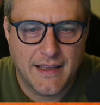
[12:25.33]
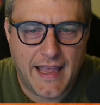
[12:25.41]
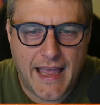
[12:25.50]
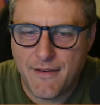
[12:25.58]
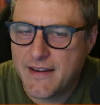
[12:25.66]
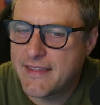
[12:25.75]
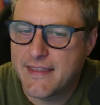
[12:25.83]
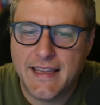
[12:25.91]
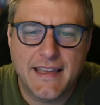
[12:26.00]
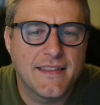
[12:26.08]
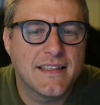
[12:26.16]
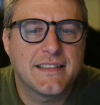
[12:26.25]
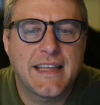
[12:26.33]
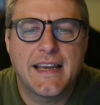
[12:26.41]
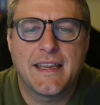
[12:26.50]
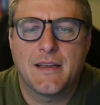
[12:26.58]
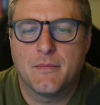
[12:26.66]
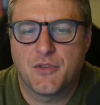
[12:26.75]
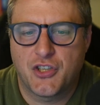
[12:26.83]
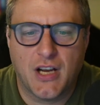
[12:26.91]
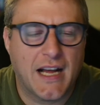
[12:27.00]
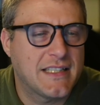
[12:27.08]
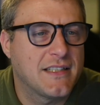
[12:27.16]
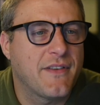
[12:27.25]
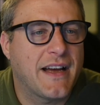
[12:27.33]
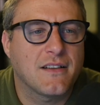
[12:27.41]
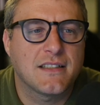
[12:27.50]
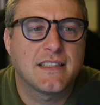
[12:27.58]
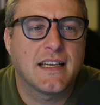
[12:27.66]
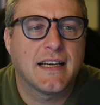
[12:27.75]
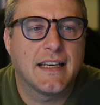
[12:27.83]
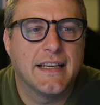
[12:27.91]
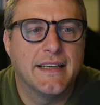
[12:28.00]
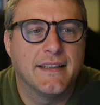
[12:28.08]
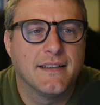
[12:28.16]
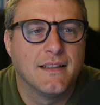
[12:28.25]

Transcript: anything in the stadium, shots of outside.